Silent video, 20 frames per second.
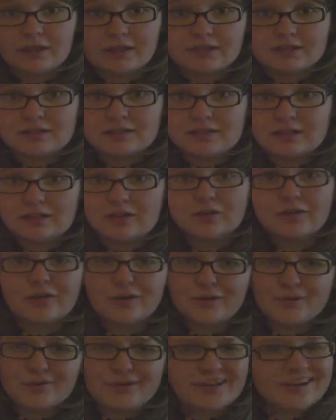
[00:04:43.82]
like to knit your
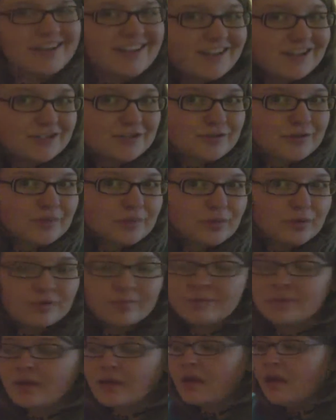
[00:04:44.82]
own
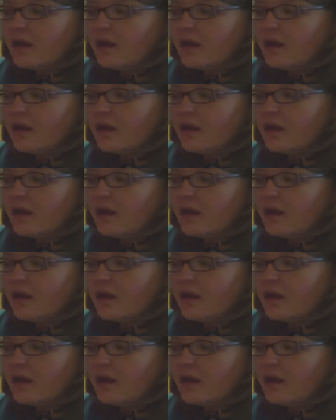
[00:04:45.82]
tribble.